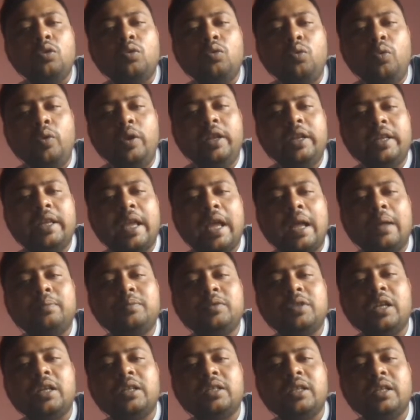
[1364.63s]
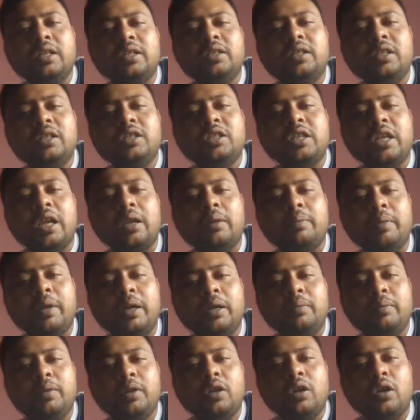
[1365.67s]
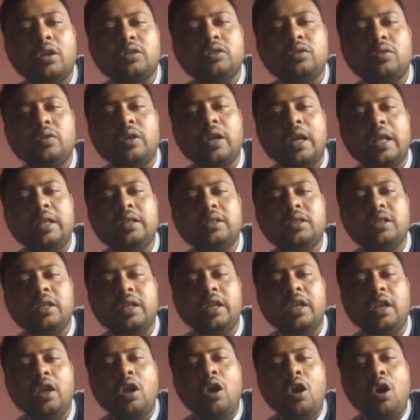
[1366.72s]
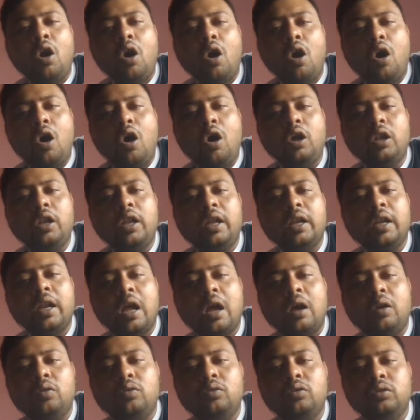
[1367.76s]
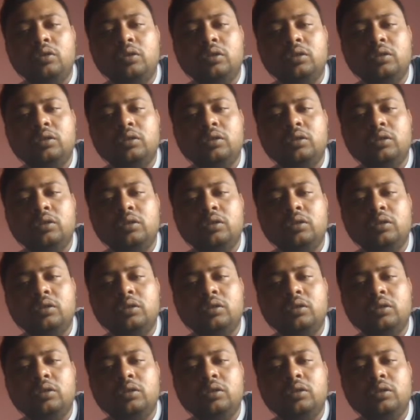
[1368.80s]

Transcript: queen captures is the checkmate, because you can see all around